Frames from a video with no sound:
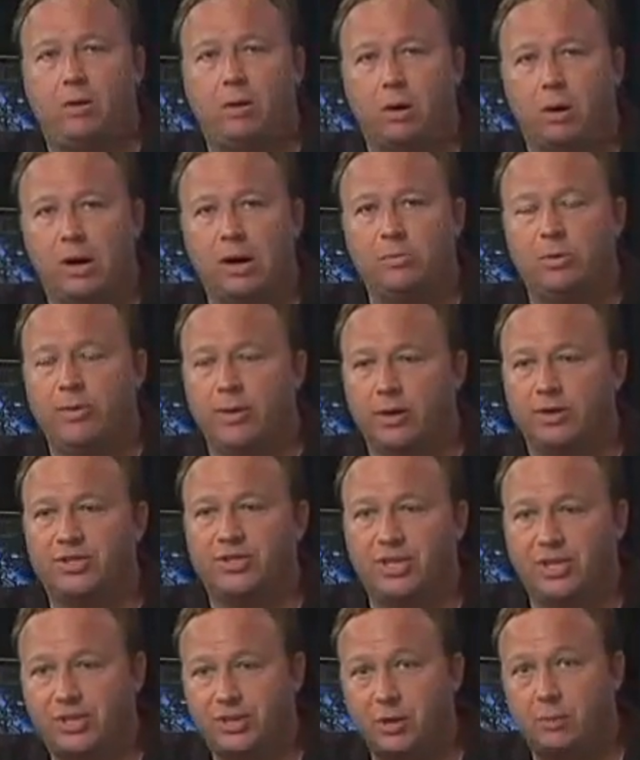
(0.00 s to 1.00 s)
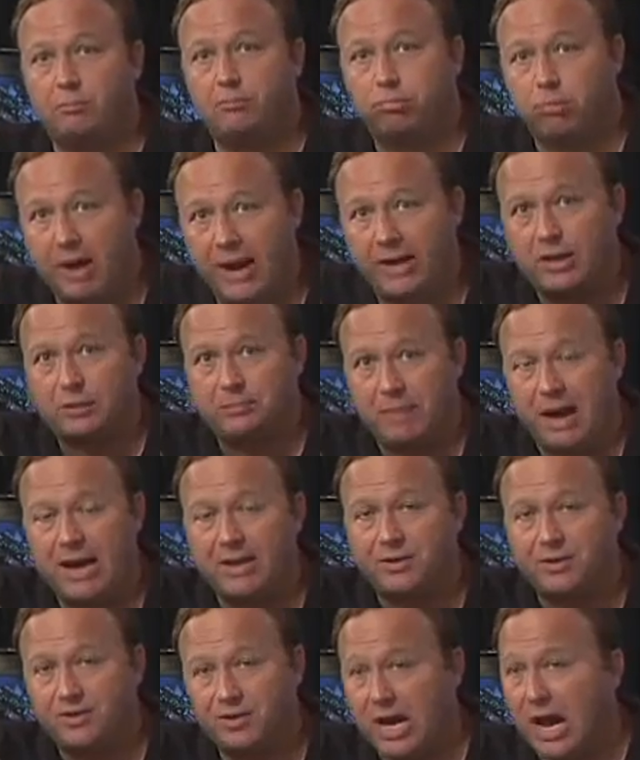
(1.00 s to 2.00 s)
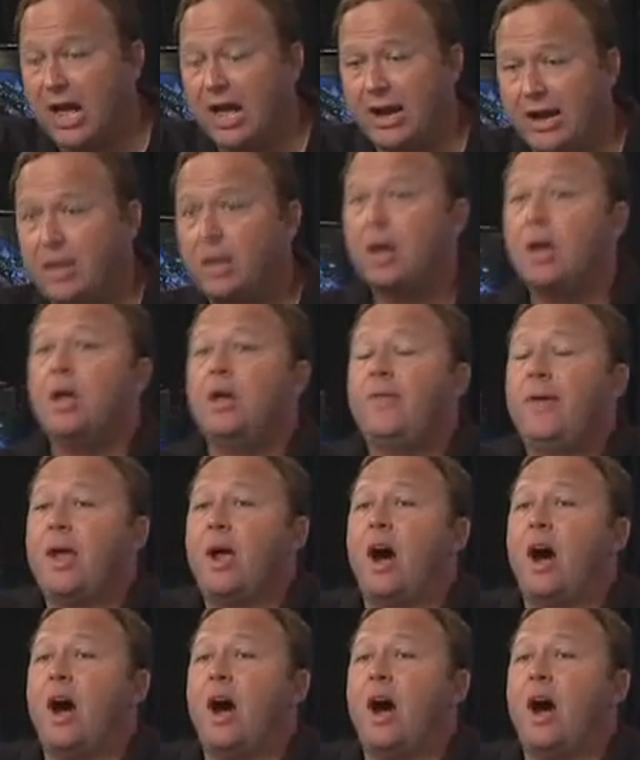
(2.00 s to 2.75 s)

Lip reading: power, and when their system breaks by design,